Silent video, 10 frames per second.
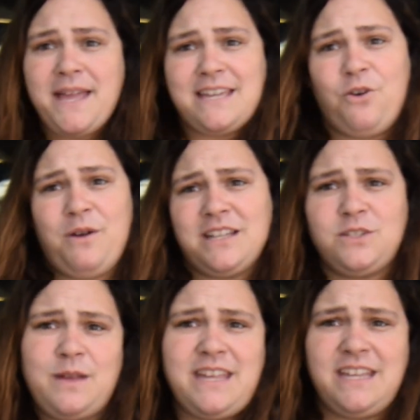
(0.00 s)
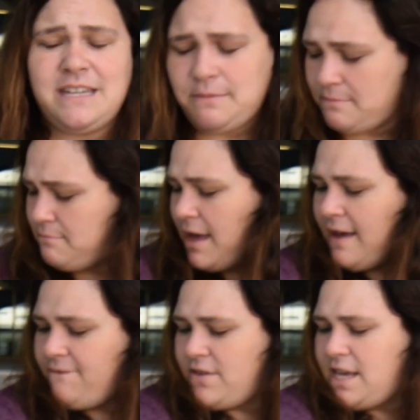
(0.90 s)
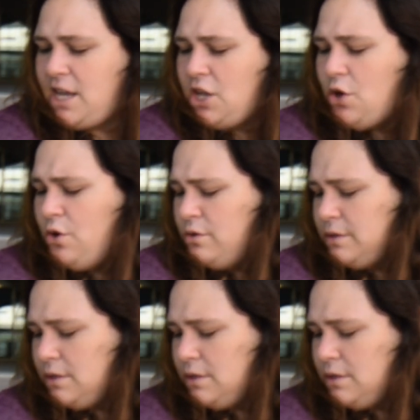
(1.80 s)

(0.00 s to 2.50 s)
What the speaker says: Going to end my videos.